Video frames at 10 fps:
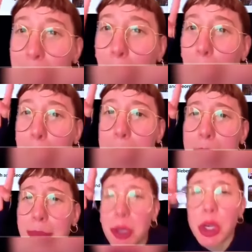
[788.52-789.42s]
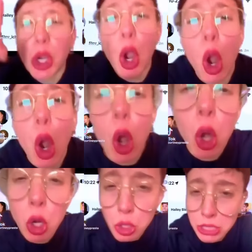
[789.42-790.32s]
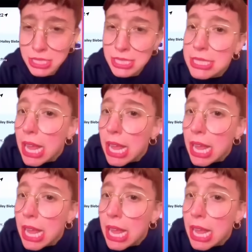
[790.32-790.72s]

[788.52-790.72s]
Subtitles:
with Justin, even during their